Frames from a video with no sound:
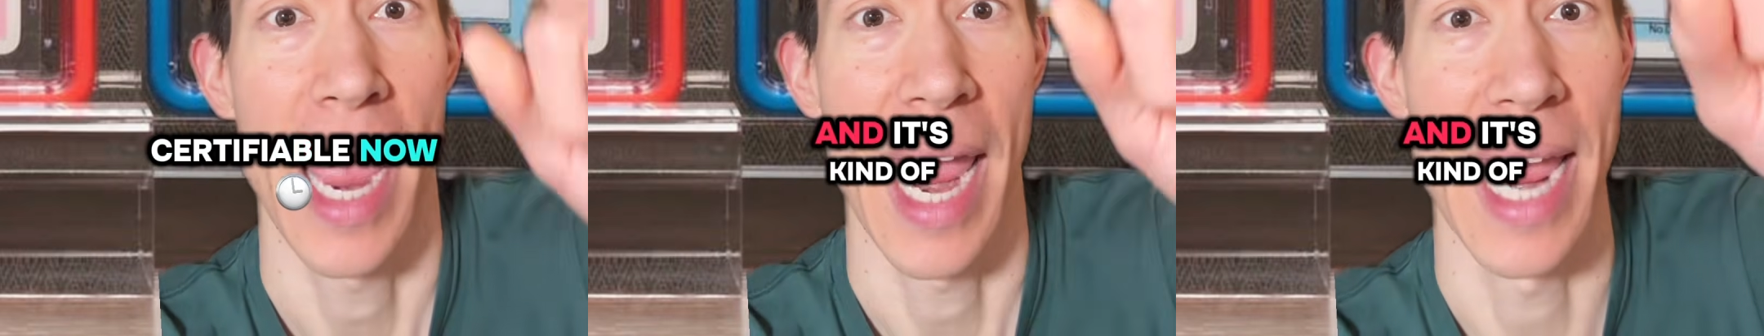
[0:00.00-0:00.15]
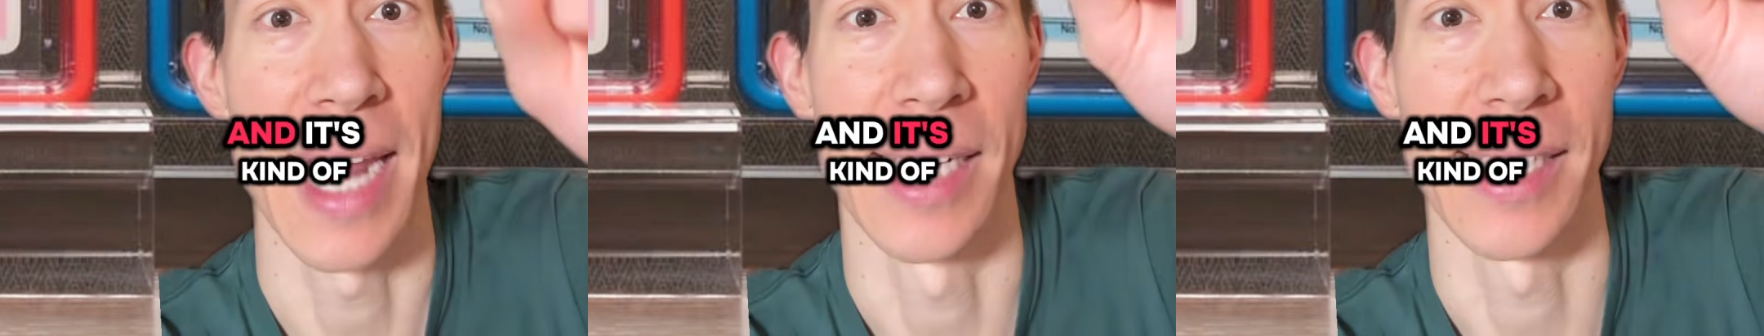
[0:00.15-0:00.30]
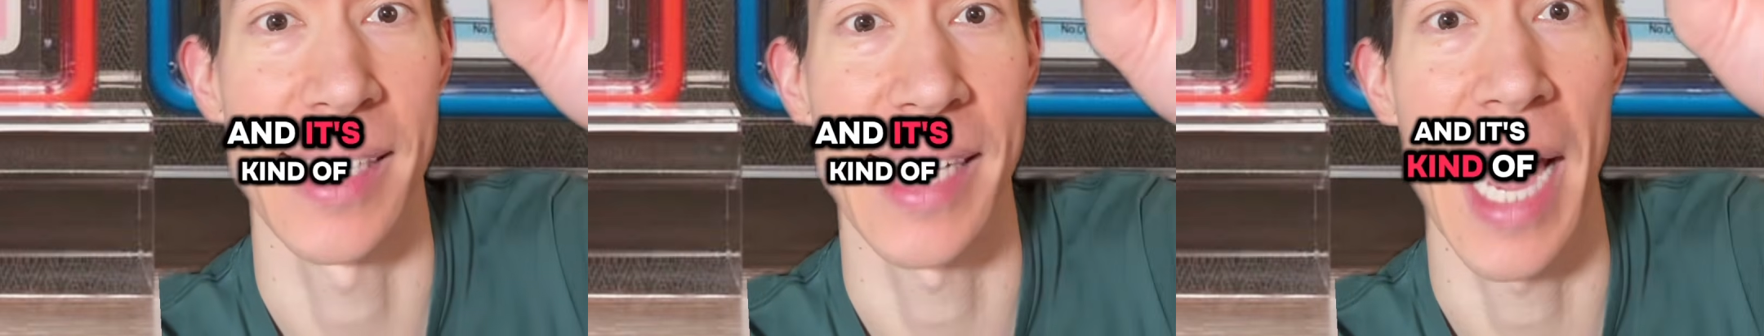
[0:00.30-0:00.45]

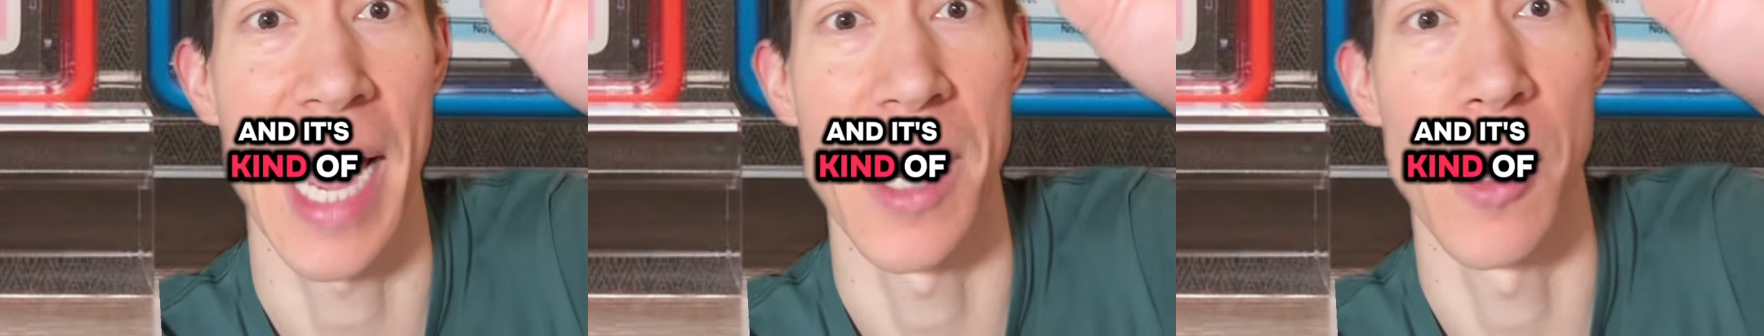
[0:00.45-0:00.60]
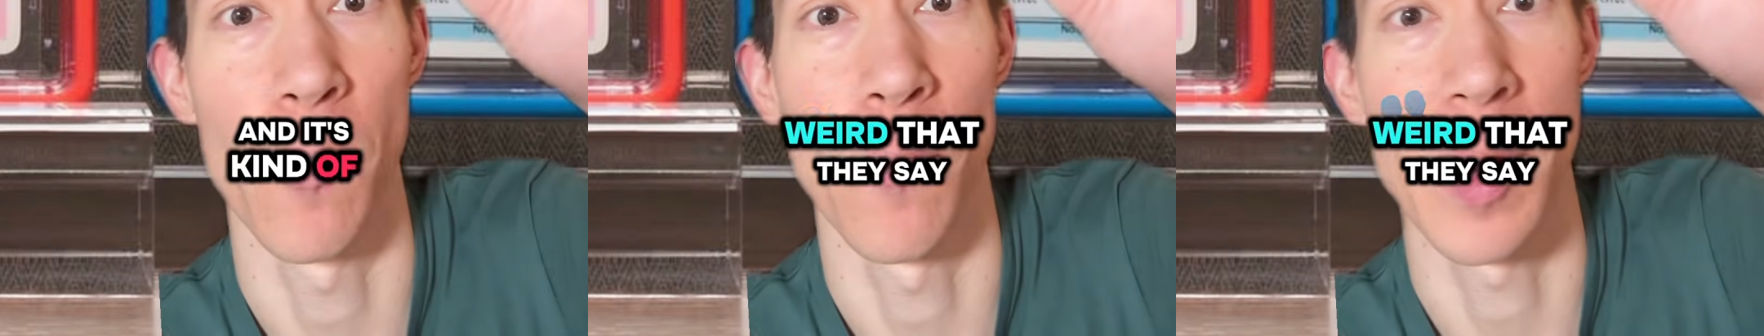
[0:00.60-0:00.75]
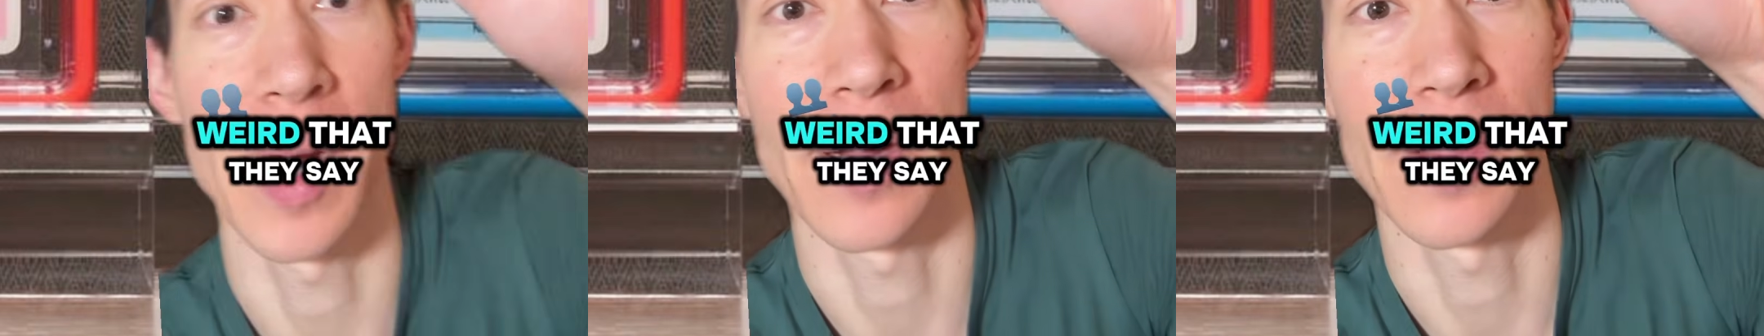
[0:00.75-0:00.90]
and it's kind
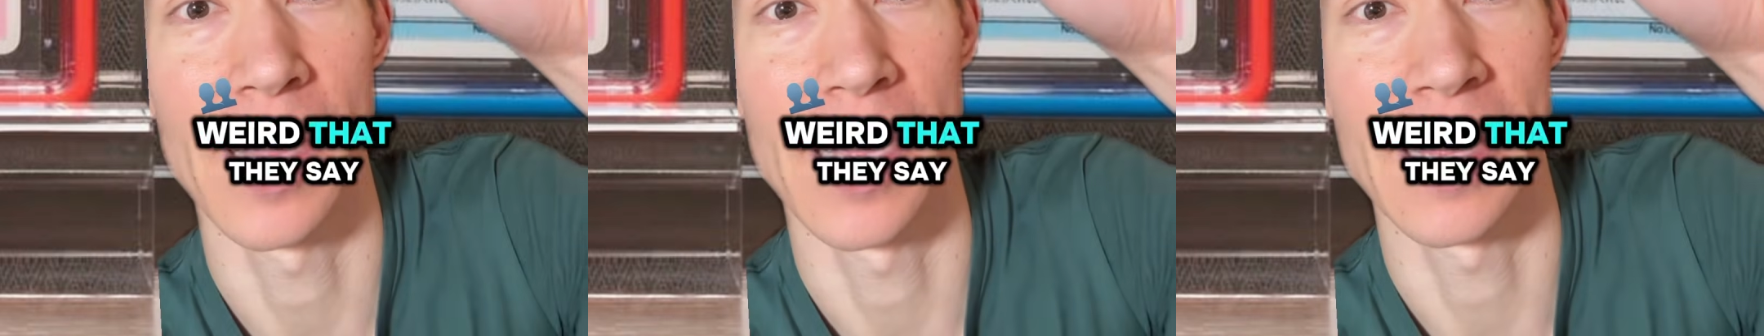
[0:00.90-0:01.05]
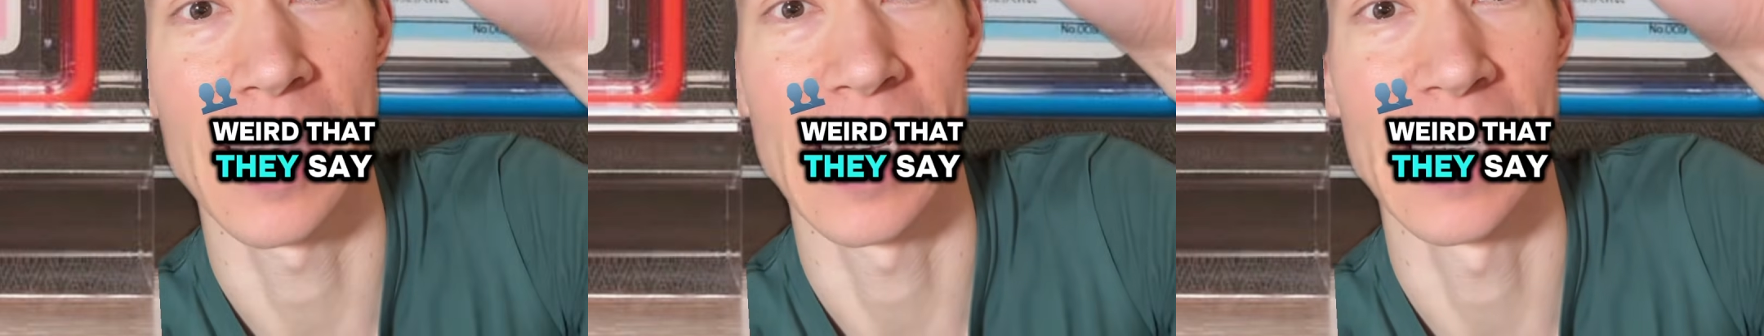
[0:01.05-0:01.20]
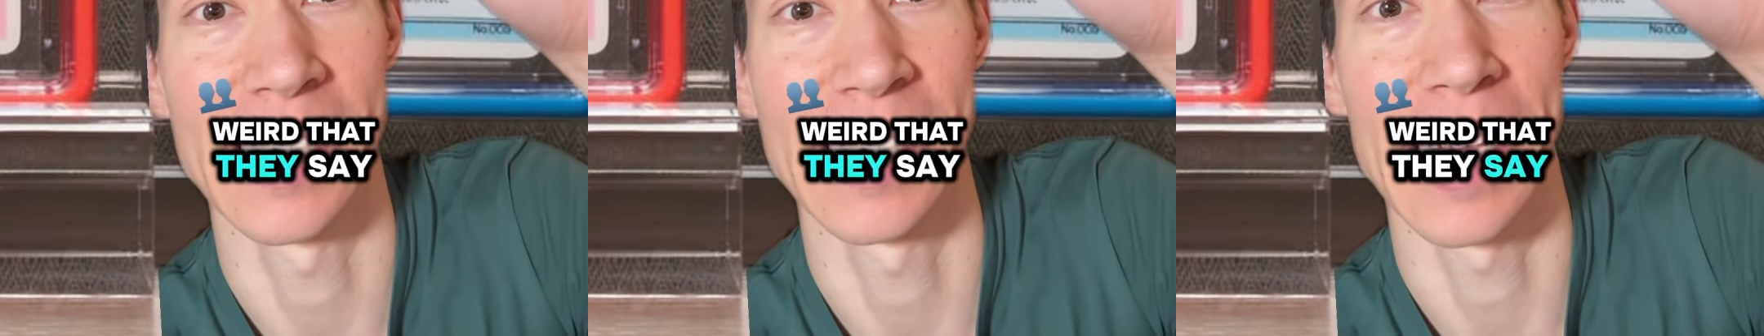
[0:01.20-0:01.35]
of weird
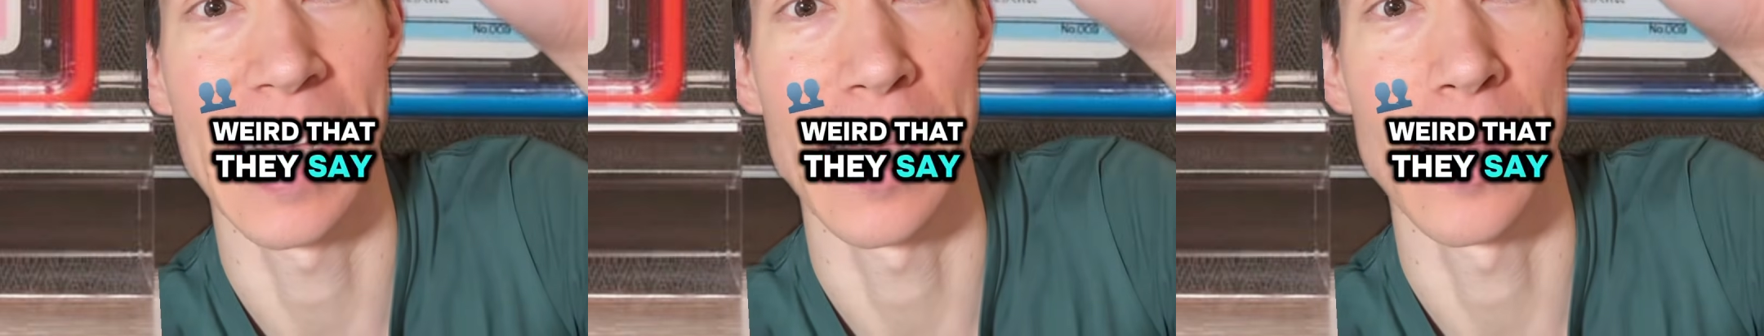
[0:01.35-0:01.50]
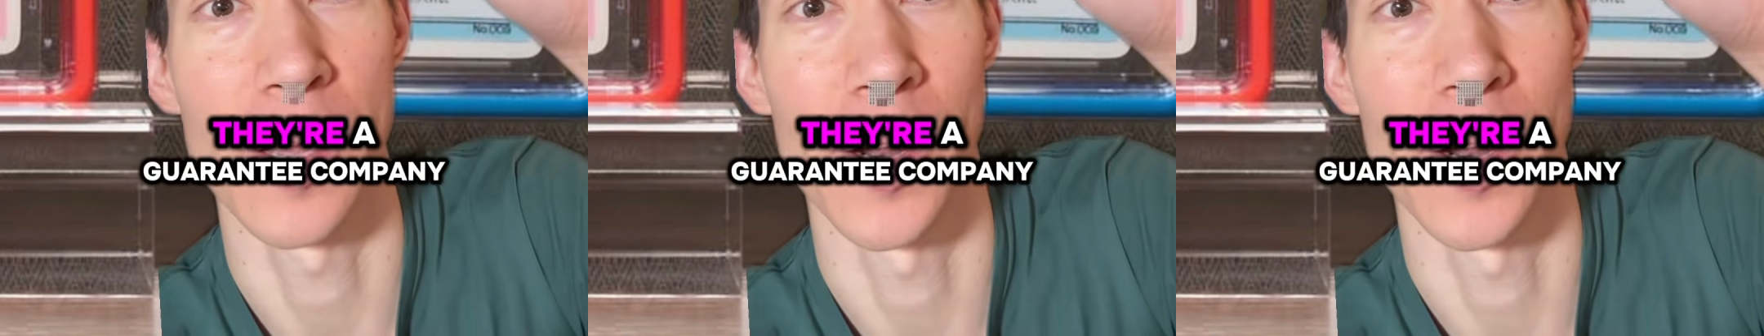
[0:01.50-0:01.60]
that they say